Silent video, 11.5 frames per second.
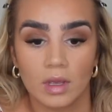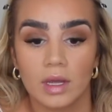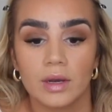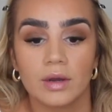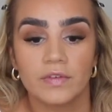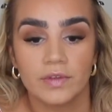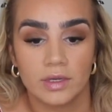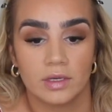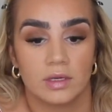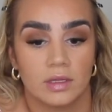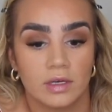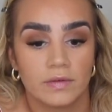I don't know if you can
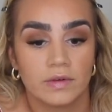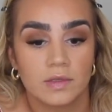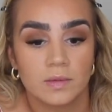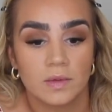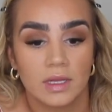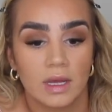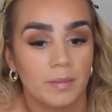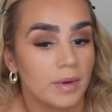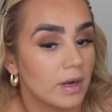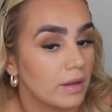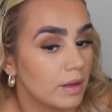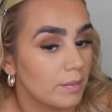tell the difference between that
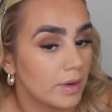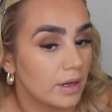brow now,